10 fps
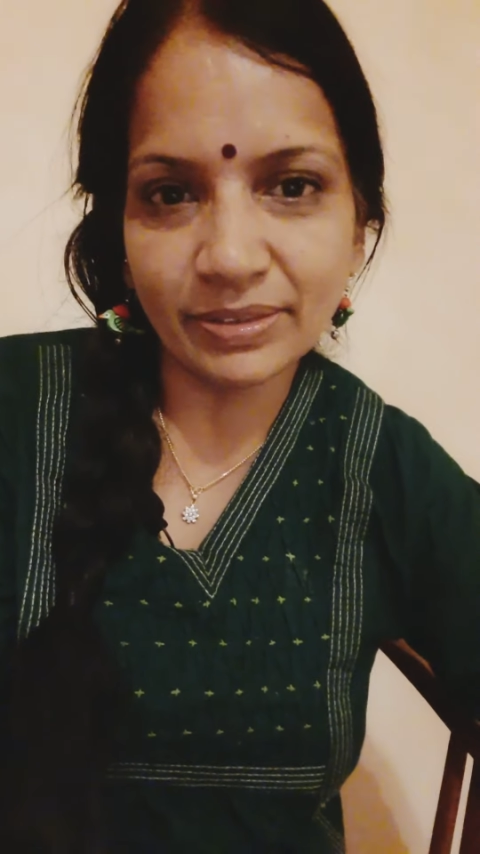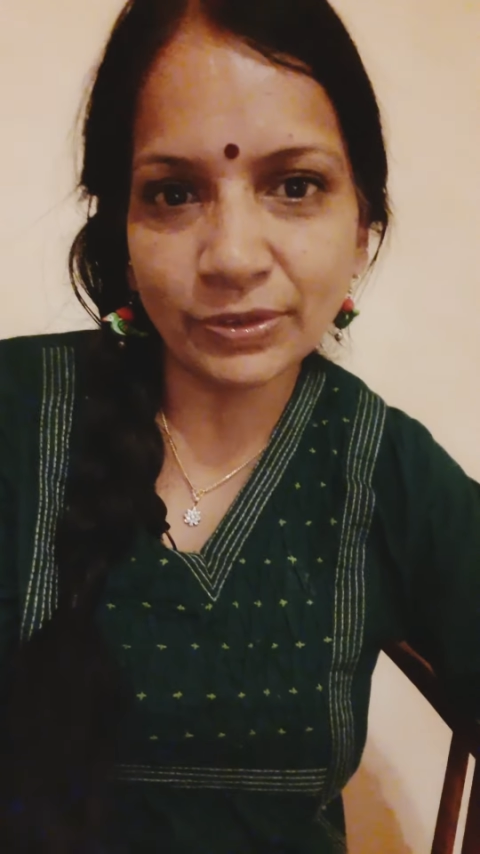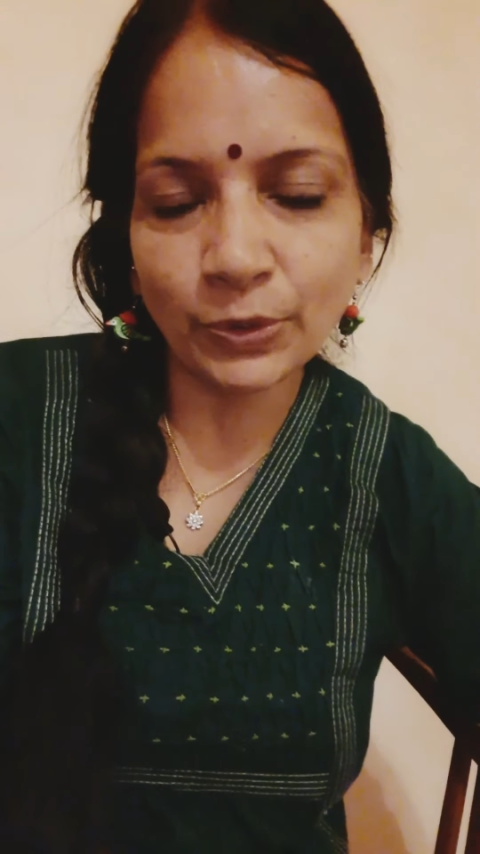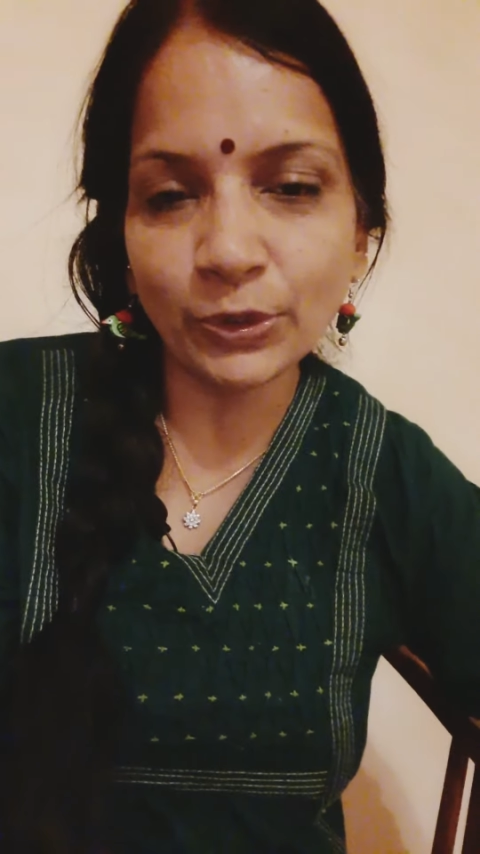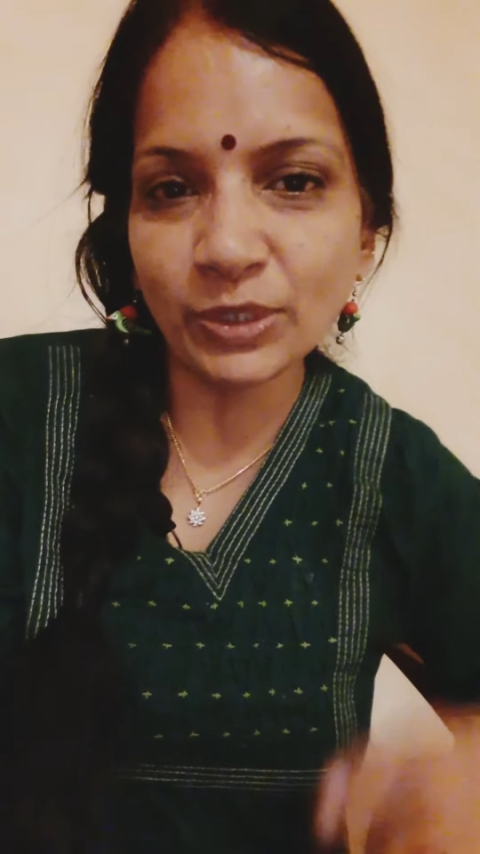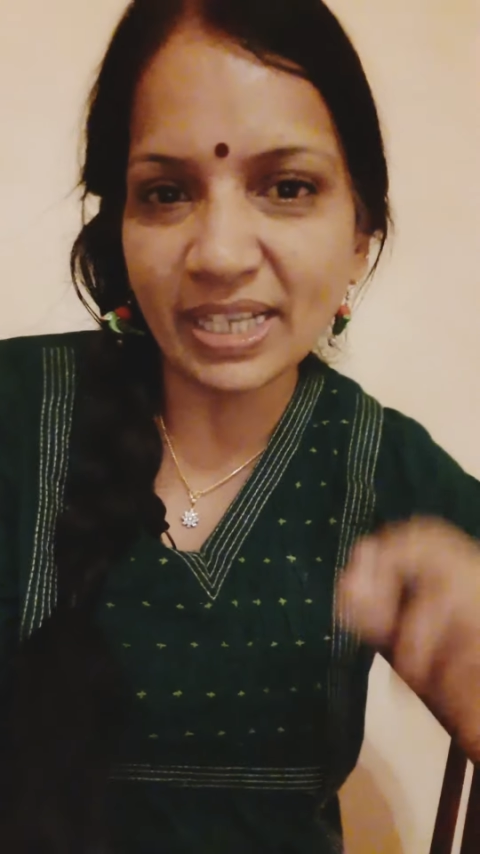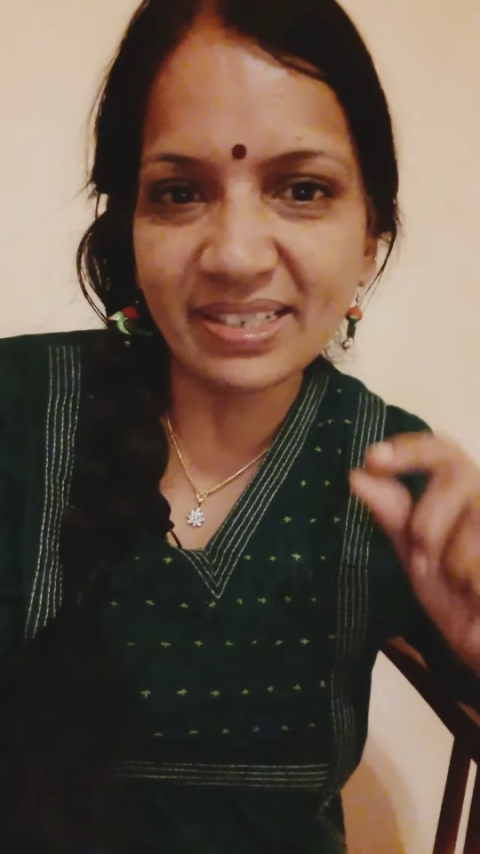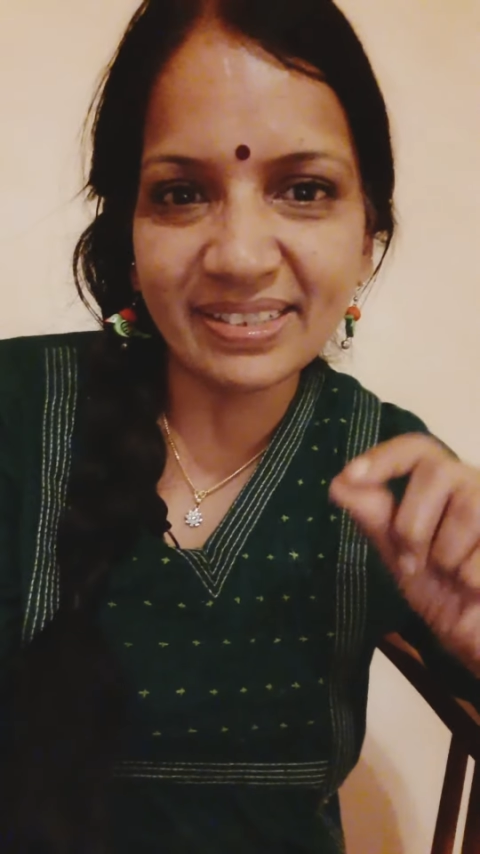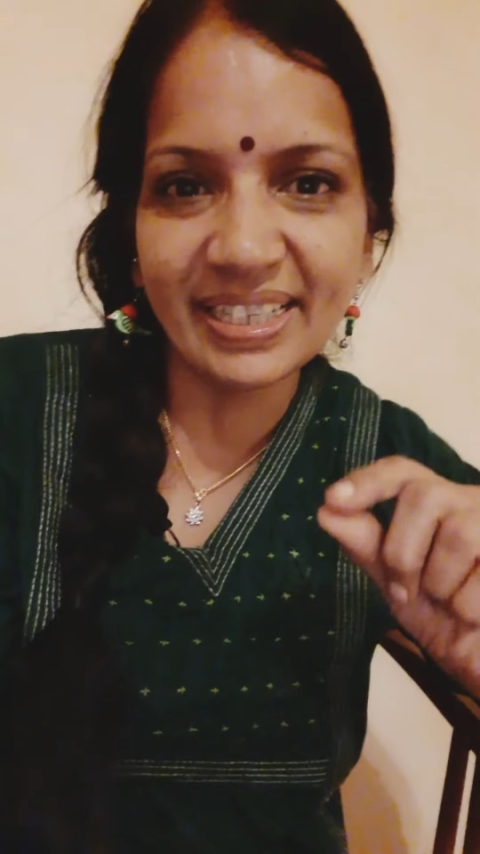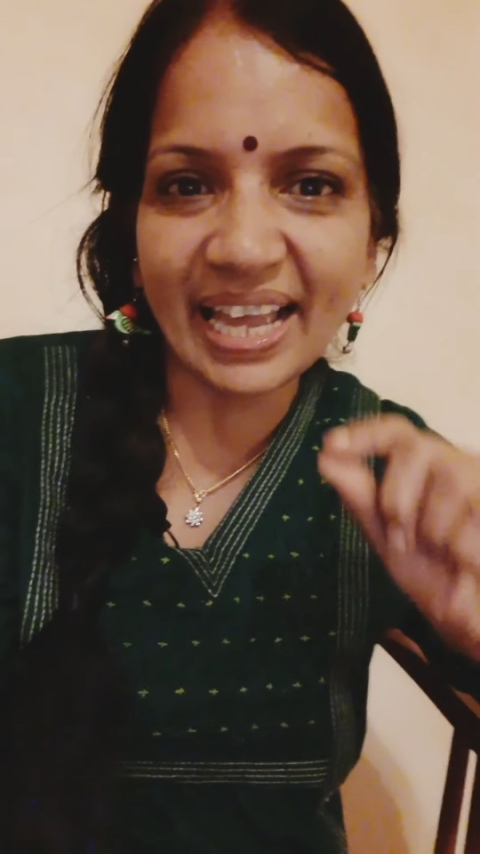So you
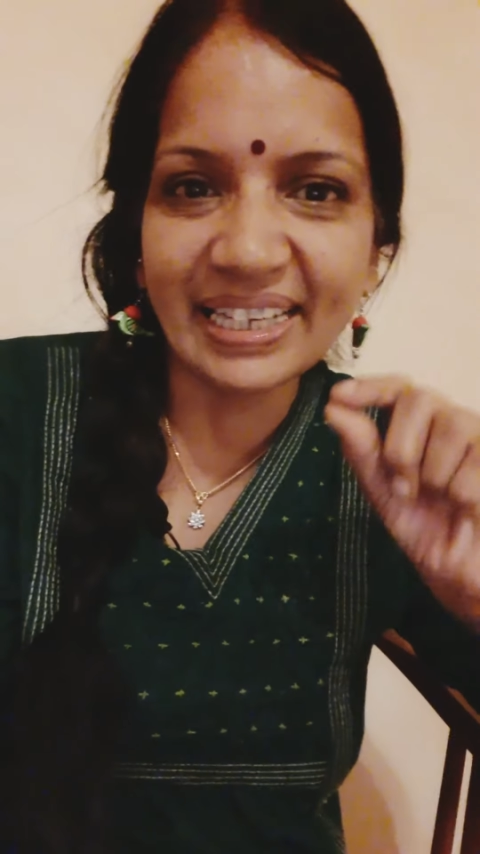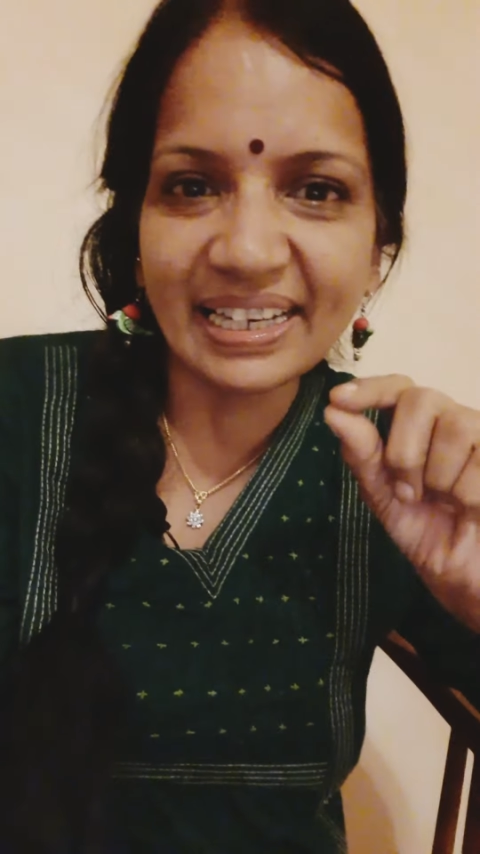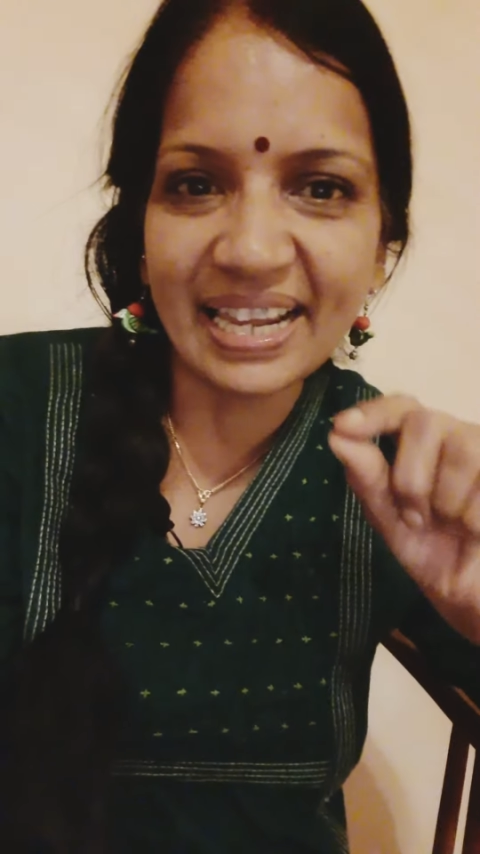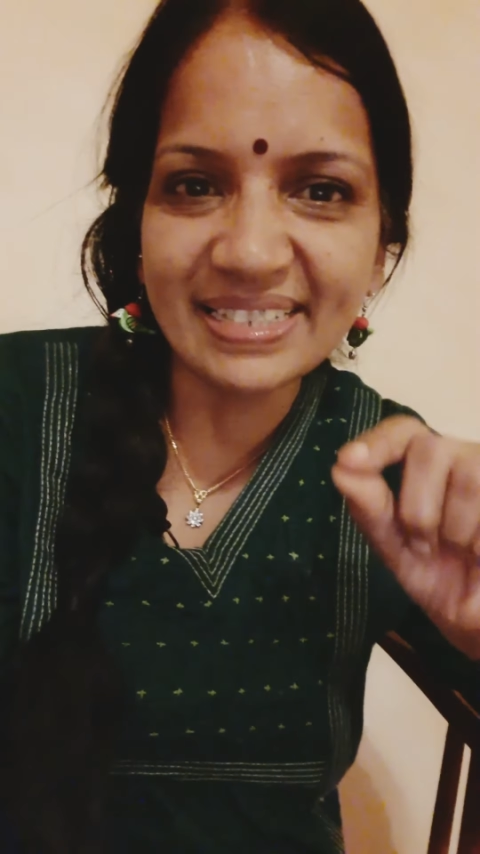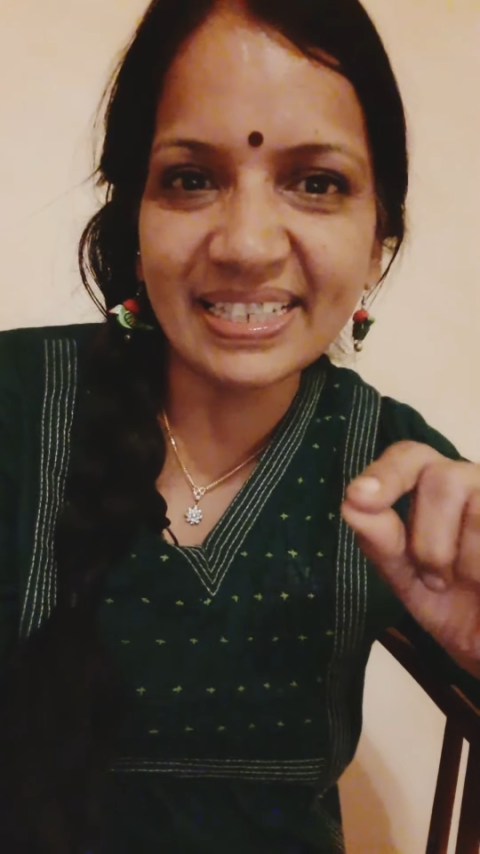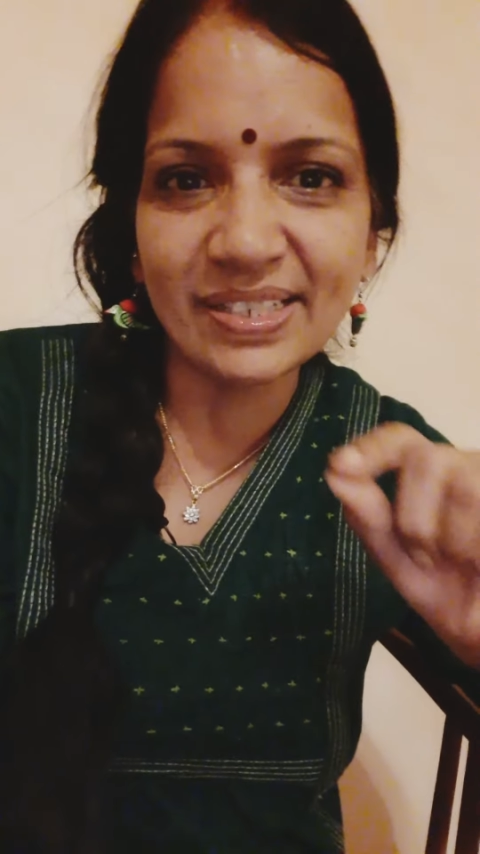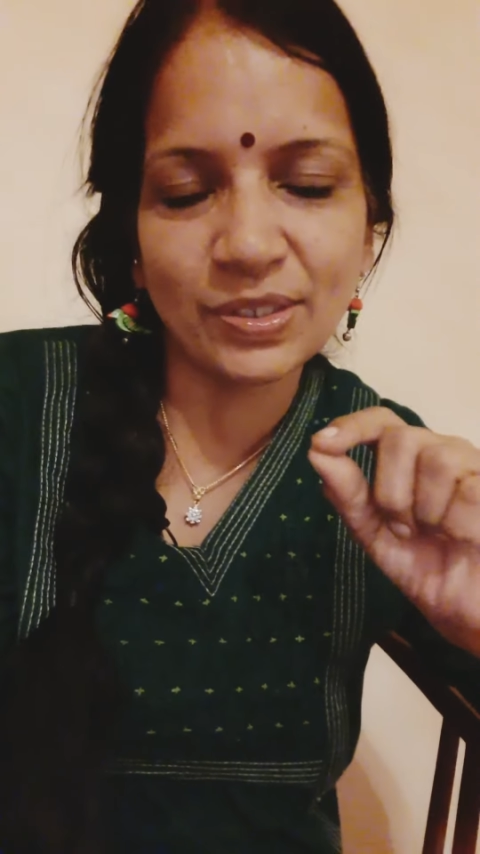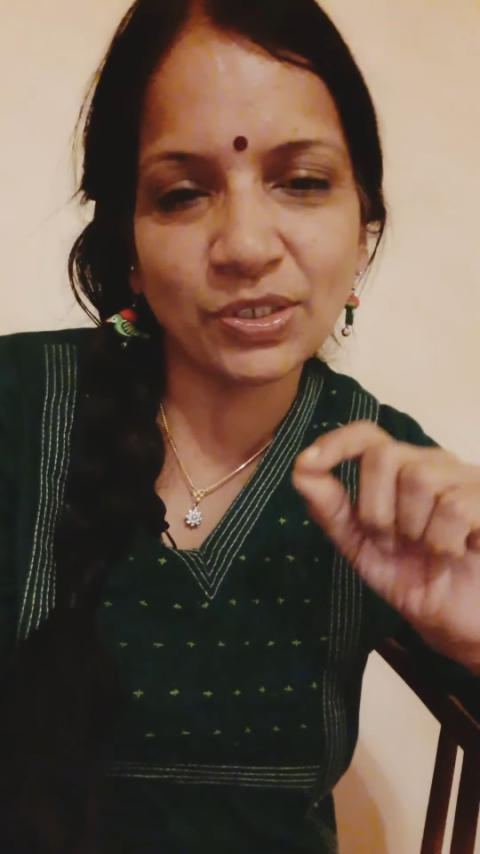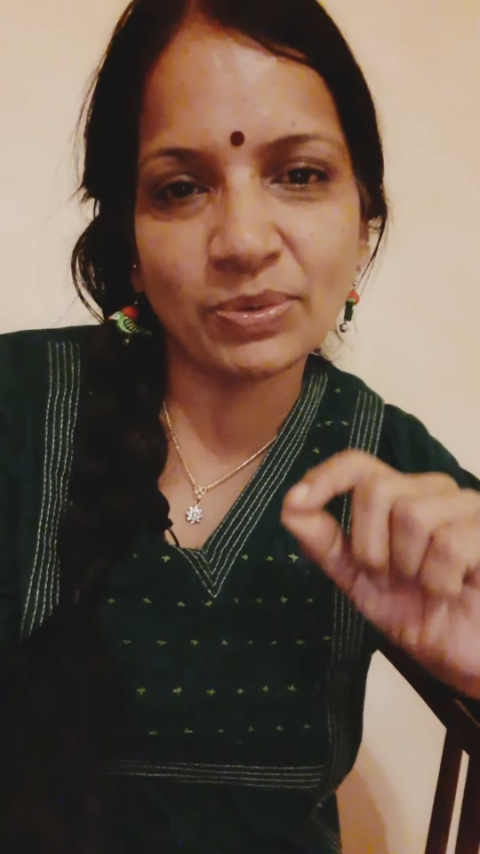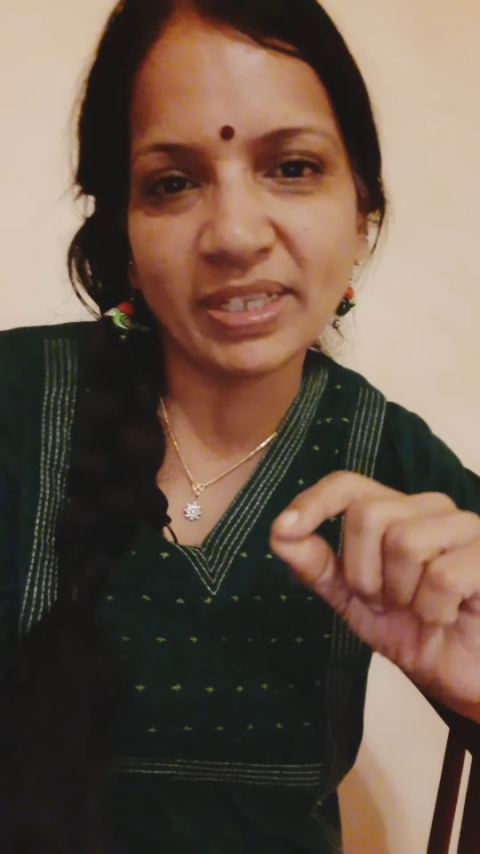teach the analyzing
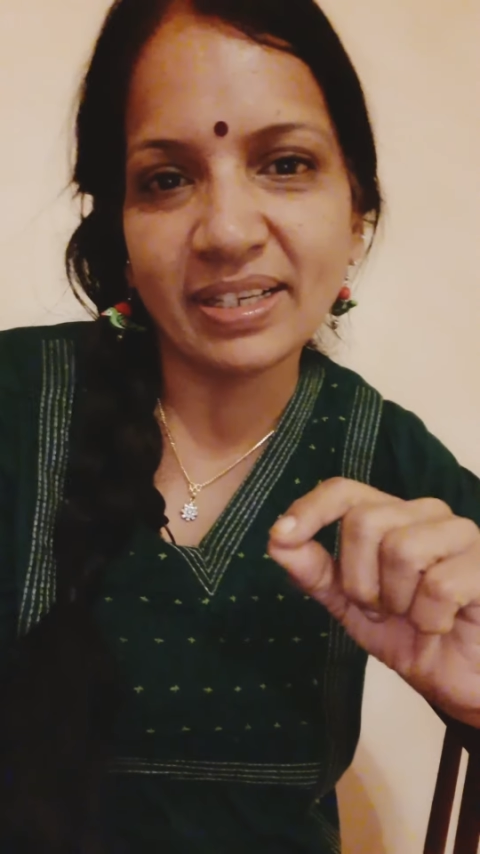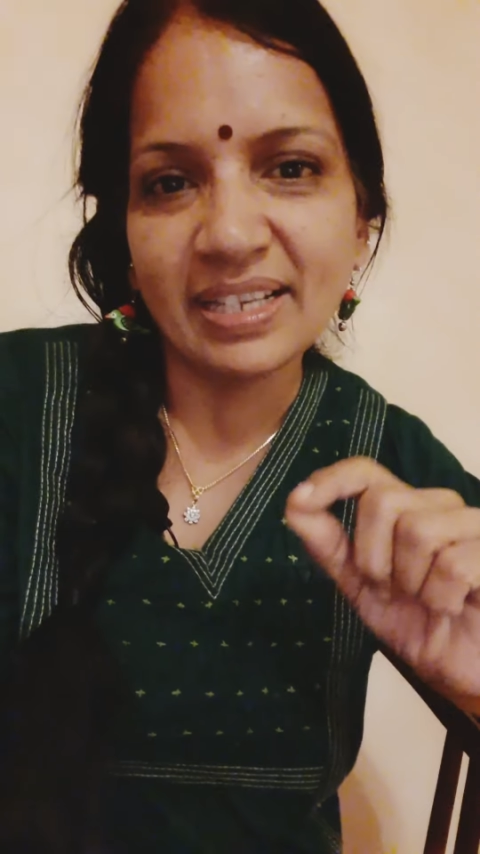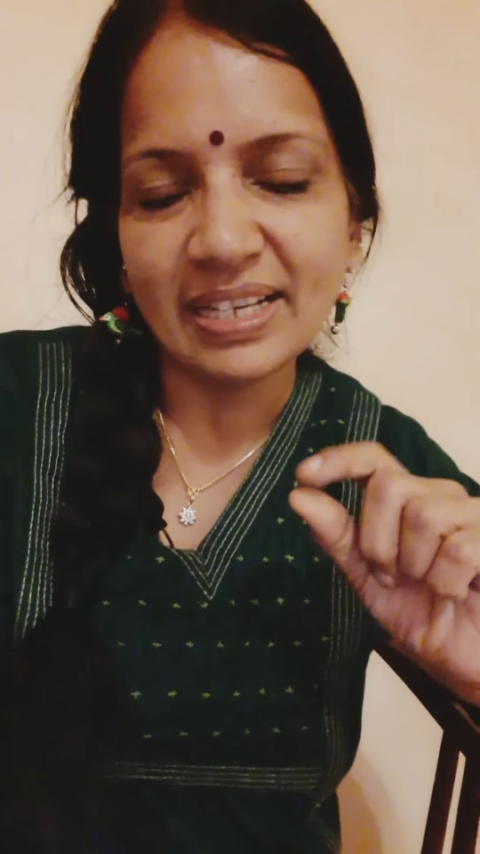situation